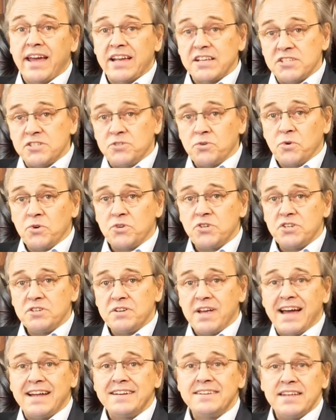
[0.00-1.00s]

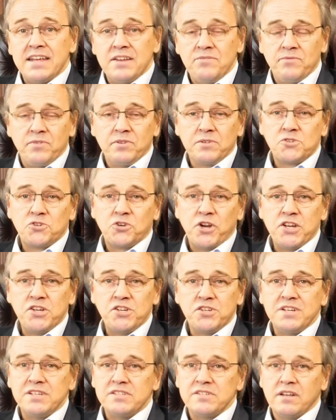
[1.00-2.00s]
extortion, and
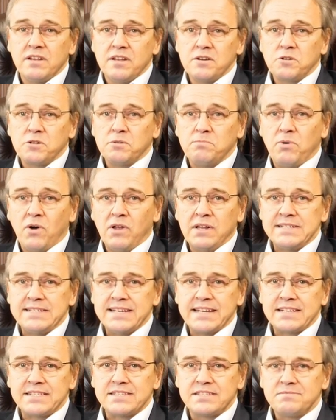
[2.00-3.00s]
infiltration into local
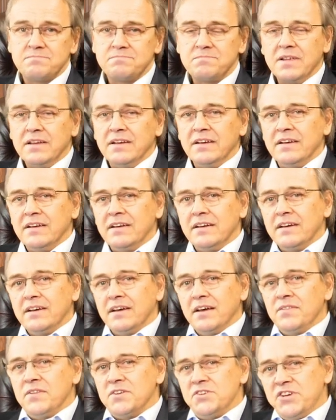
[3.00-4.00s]
politics.
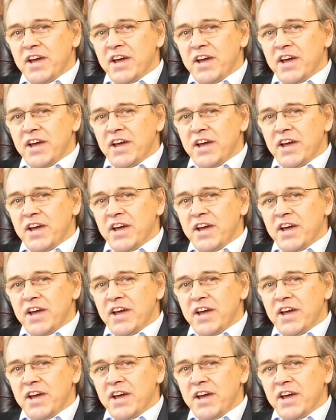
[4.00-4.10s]
The